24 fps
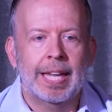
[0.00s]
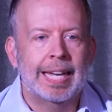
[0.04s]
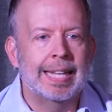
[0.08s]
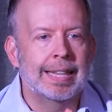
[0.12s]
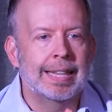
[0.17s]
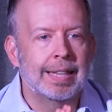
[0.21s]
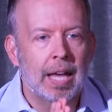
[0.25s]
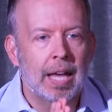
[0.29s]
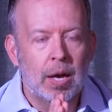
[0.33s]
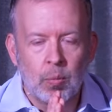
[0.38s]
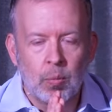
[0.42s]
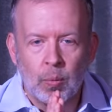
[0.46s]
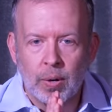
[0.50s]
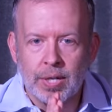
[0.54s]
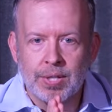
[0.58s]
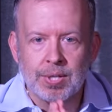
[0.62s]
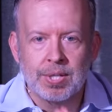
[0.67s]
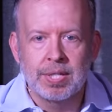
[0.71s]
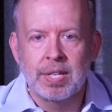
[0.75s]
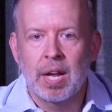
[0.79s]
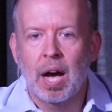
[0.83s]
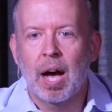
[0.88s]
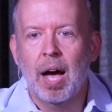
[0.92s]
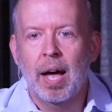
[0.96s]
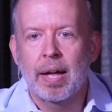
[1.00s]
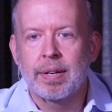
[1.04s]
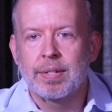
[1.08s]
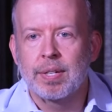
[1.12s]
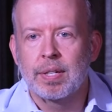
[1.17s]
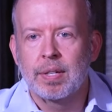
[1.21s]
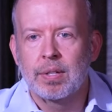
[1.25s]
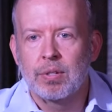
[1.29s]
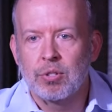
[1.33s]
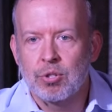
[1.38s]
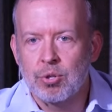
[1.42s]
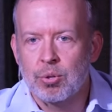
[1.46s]
and let what's
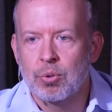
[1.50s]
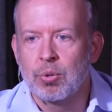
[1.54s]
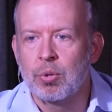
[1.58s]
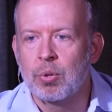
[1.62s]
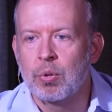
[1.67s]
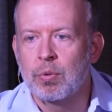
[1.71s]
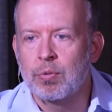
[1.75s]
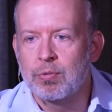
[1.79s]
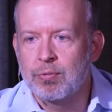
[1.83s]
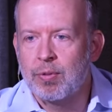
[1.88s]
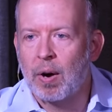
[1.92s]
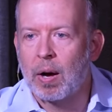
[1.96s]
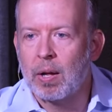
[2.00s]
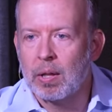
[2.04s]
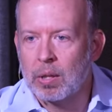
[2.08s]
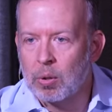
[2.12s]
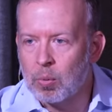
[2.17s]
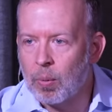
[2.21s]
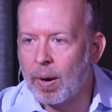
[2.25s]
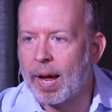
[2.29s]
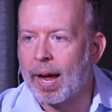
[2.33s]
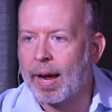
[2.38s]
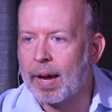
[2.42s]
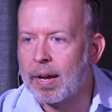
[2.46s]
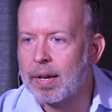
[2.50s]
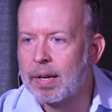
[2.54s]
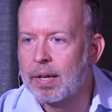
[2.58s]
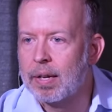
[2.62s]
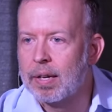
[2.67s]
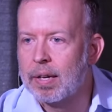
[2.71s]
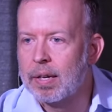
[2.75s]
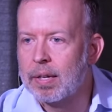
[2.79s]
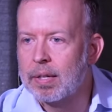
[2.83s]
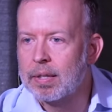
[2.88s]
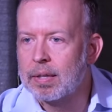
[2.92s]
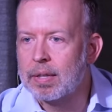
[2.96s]
not true fall away.
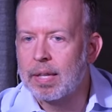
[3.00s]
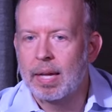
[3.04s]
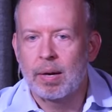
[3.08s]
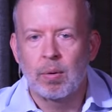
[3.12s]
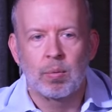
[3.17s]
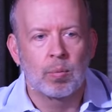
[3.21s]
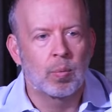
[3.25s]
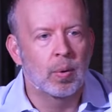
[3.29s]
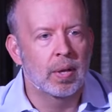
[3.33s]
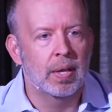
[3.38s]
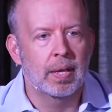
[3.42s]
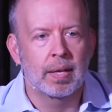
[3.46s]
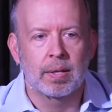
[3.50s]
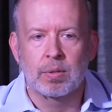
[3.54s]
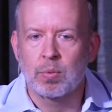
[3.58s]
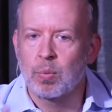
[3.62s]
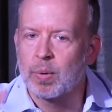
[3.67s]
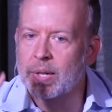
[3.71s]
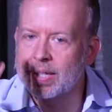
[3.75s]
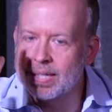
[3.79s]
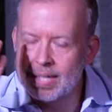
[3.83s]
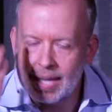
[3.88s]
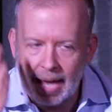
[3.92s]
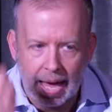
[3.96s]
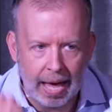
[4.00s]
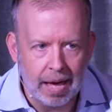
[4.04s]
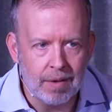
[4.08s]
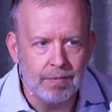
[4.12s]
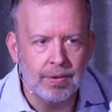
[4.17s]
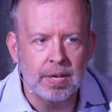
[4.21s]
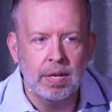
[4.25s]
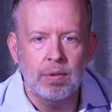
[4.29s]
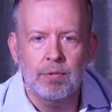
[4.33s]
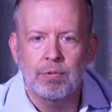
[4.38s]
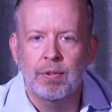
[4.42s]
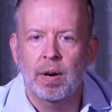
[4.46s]
Let what's
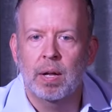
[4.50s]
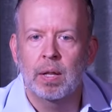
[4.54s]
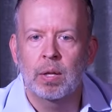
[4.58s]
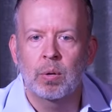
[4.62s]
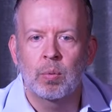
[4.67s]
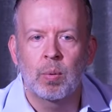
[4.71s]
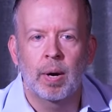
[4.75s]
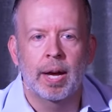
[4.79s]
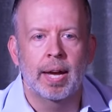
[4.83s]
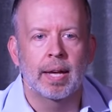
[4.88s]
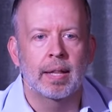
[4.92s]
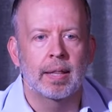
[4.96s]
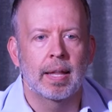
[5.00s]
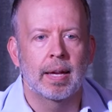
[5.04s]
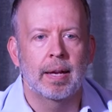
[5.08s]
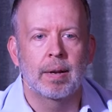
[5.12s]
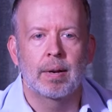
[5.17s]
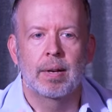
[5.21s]
heavy fall away.